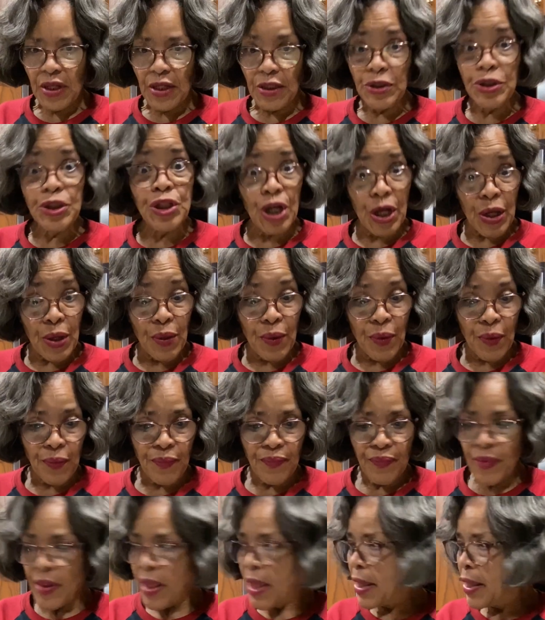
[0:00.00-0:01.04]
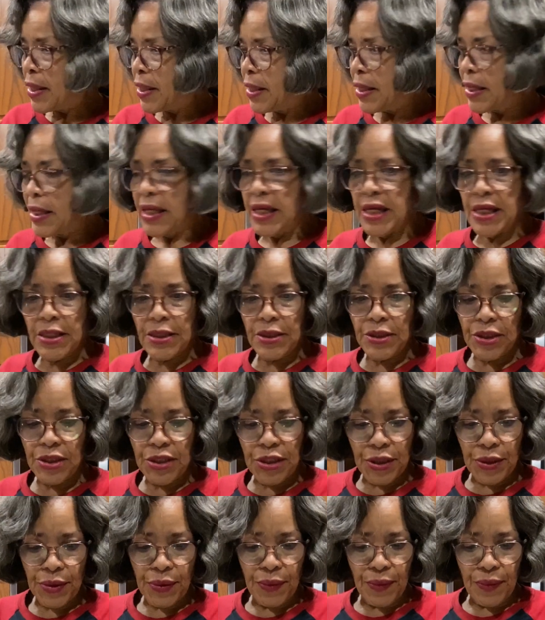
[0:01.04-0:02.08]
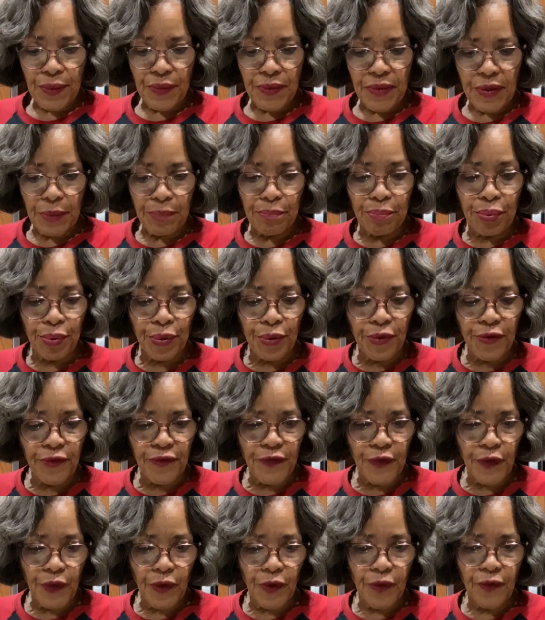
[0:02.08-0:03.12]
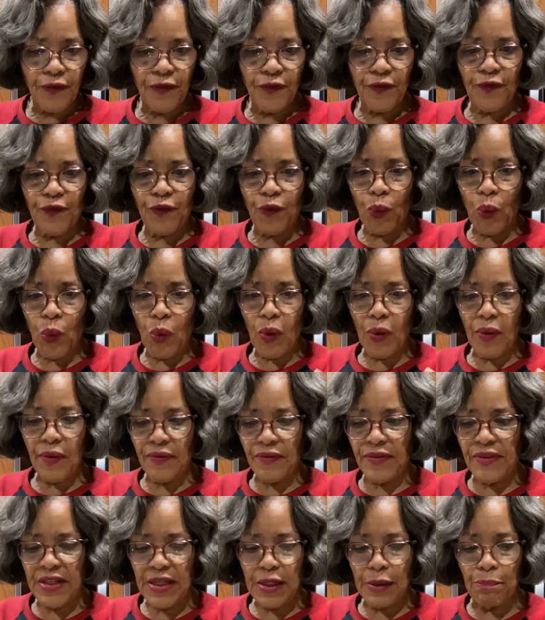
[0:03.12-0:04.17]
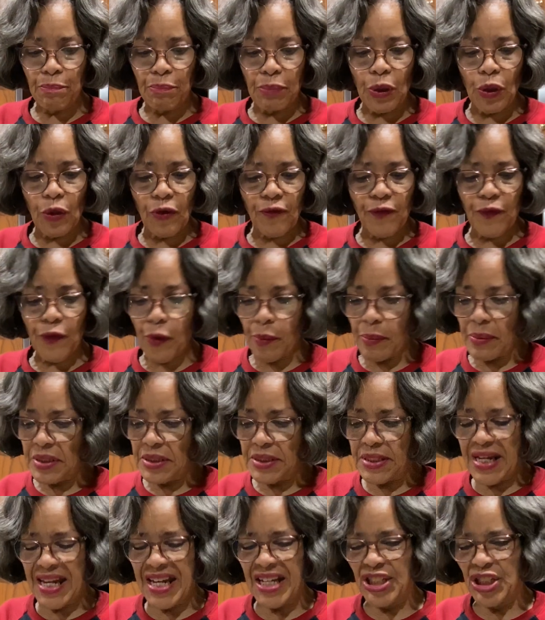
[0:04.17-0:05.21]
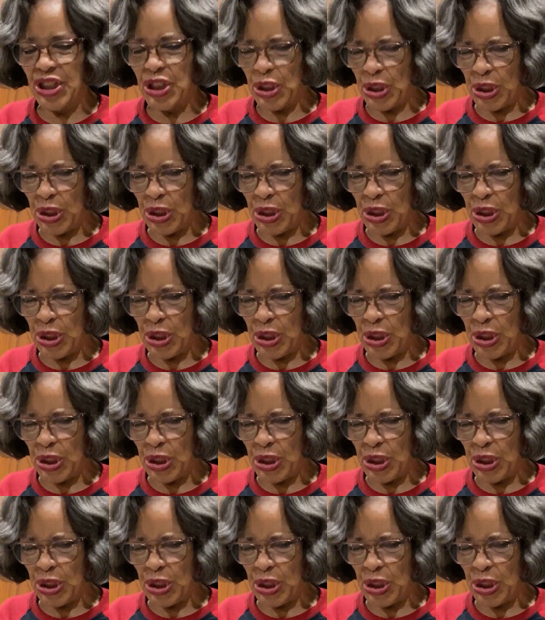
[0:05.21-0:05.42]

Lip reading: dough into the proofer for the bulk fermentation.